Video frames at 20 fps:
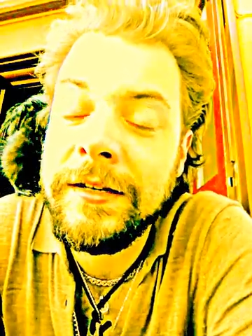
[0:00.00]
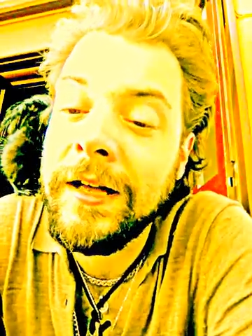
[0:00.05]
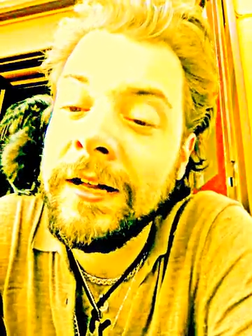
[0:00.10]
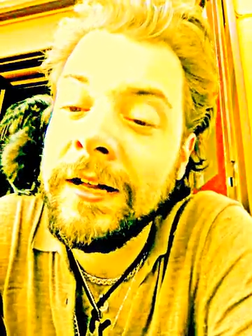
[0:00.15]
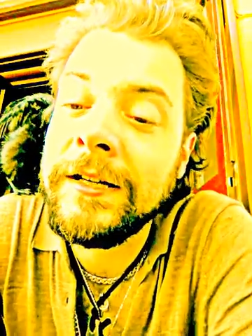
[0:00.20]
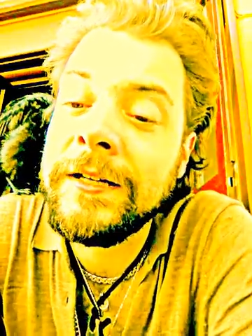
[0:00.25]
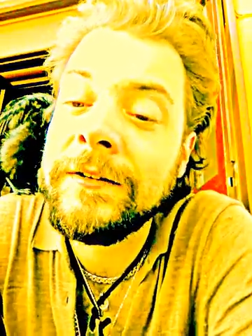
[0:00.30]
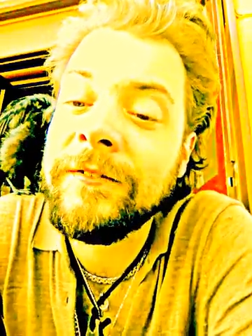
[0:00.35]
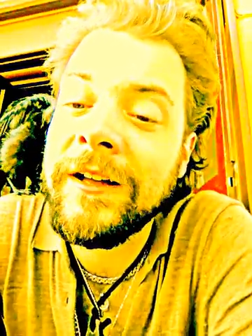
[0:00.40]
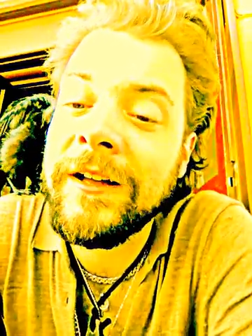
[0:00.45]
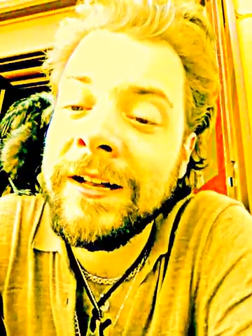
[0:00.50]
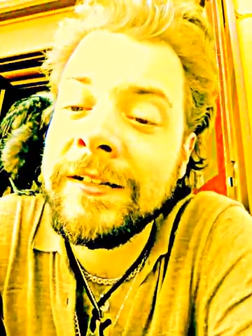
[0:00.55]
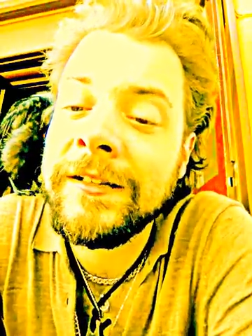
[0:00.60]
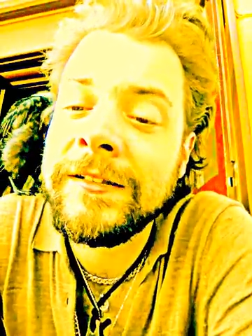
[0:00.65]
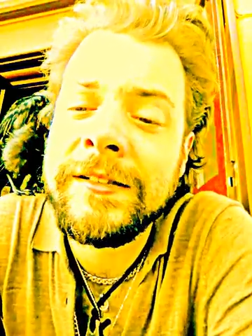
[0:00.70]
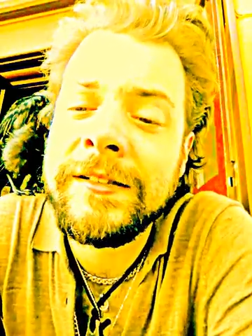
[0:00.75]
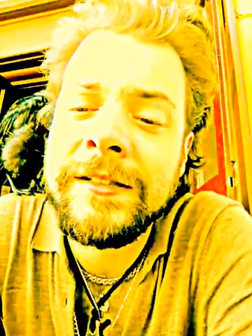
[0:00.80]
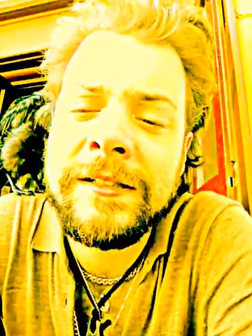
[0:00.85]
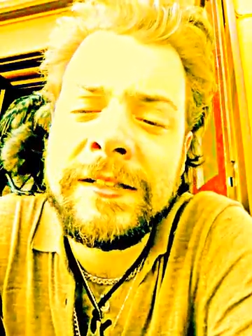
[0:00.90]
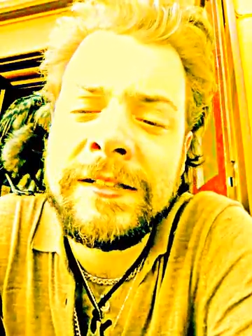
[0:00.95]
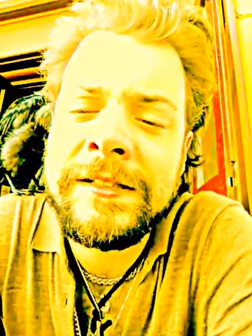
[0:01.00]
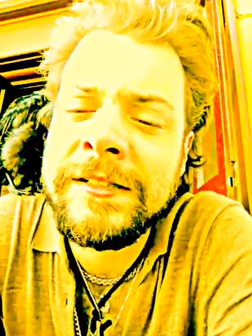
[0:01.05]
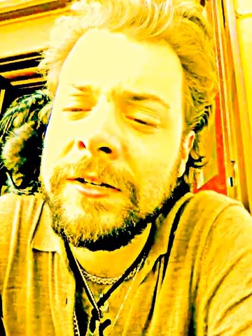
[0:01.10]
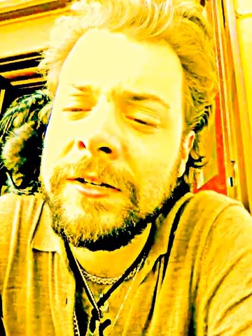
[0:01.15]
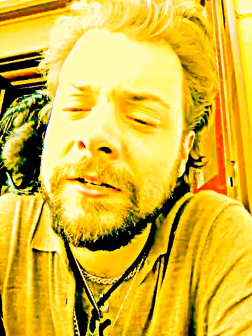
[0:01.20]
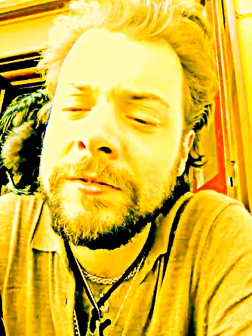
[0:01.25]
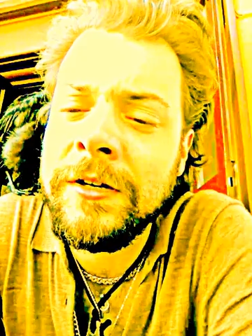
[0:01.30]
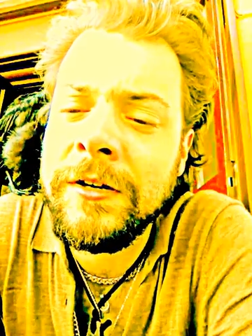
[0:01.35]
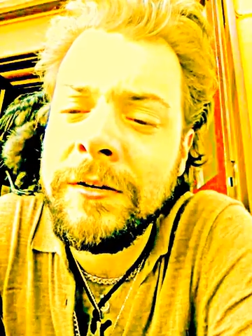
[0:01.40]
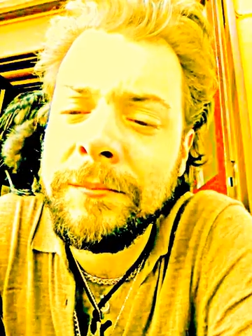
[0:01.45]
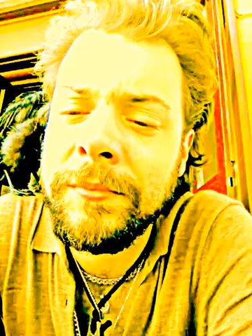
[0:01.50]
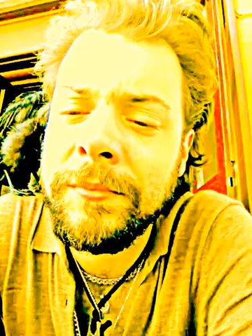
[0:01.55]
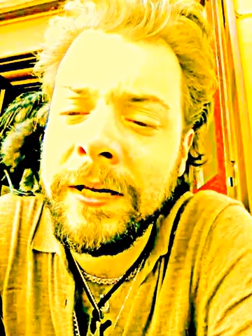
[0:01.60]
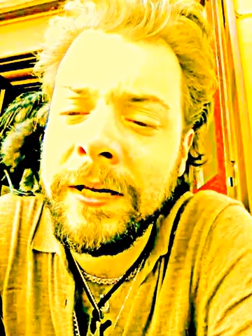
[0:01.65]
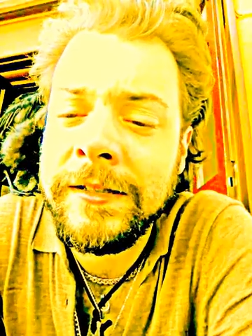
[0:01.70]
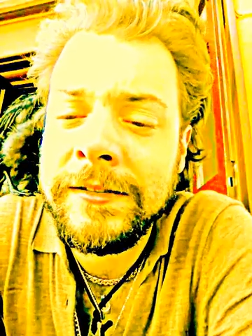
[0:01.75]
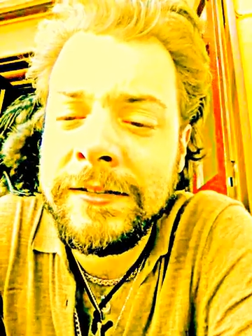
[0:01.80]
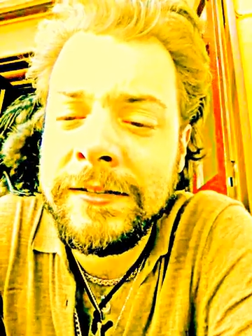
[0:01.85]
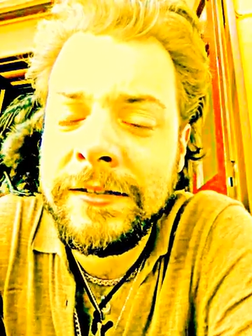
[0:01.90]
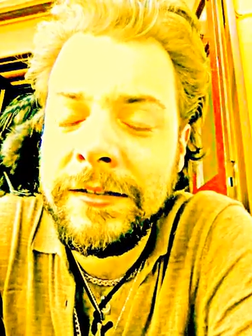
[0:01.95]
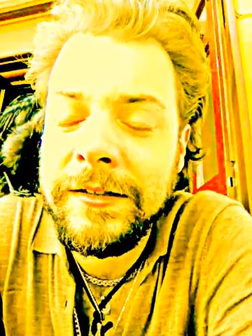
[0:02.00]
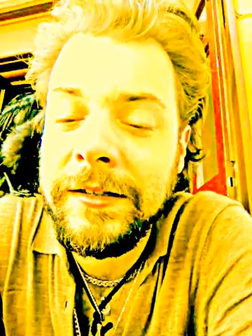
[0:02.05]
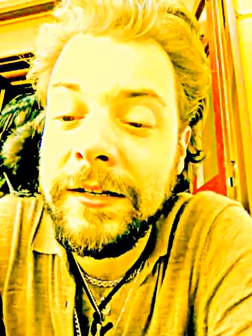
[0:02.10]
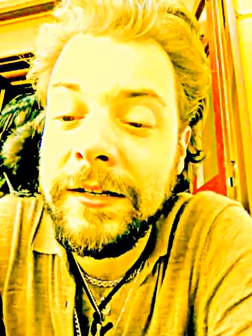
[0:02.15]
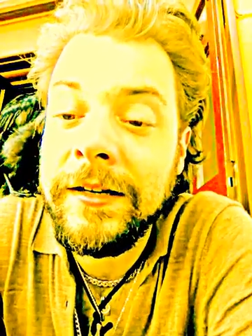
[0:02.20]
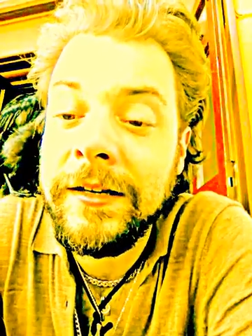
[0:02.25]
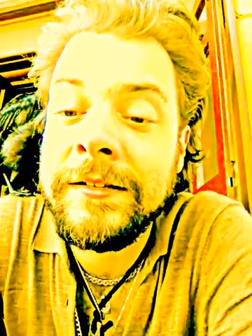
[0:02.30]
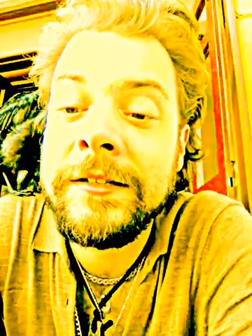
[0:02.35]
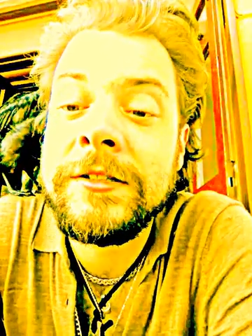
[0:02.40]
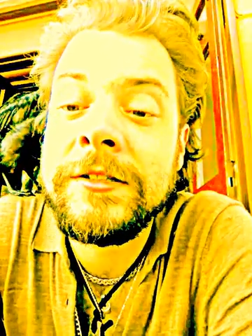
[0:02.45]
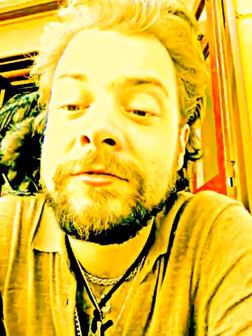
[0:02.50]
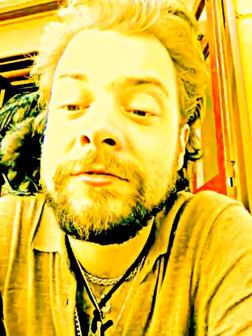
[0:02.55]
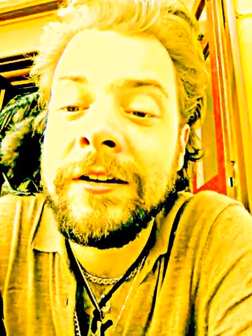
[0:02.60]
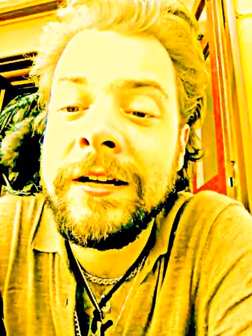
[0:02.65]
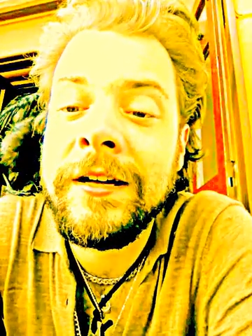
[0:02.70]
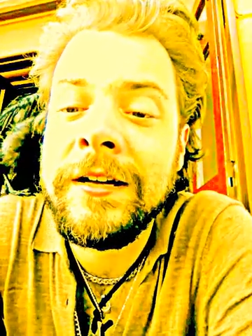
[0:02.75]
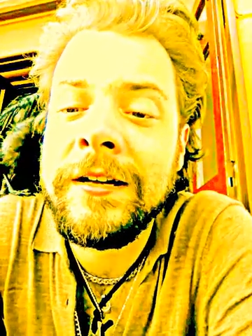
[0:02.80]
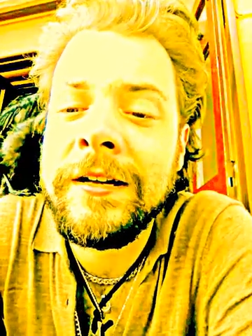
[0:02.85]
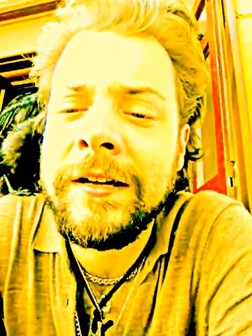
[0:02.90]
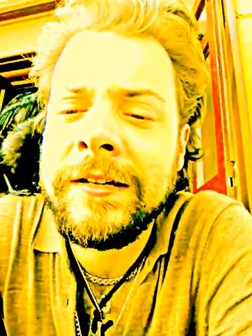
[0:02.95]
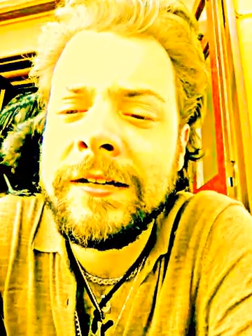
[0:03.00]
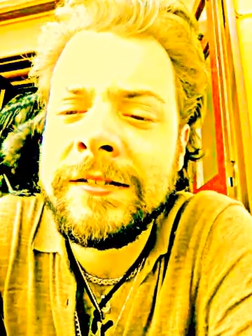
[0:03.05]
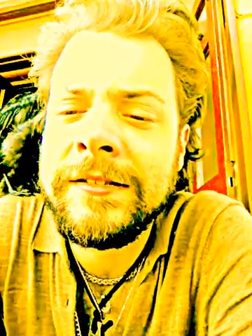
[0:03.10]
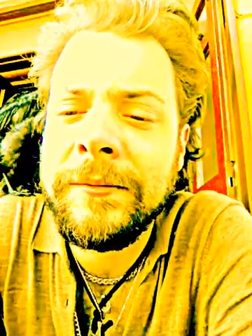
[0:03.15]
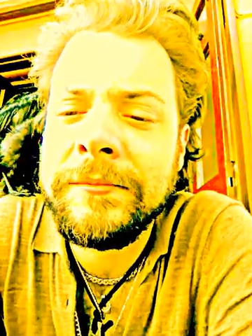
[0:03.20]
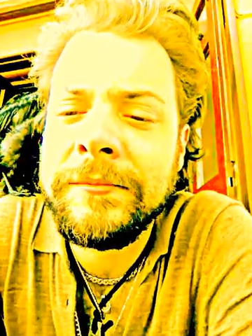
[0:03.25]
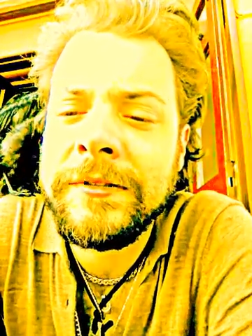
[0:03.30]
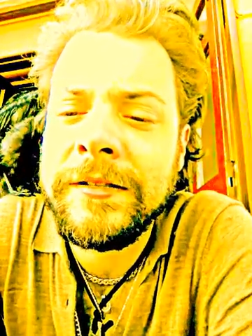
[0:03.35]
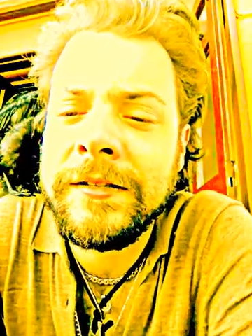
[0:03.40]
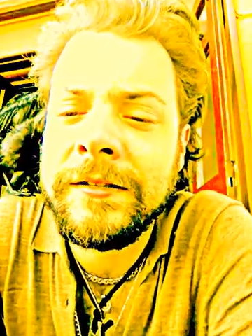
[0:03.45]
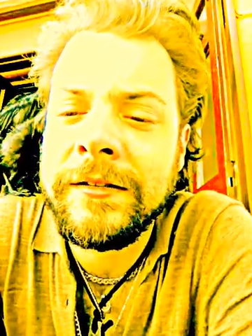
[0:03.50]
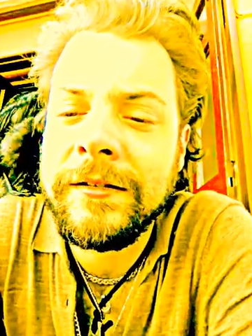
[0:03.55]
and if answered is so complex, it is rarely accepted.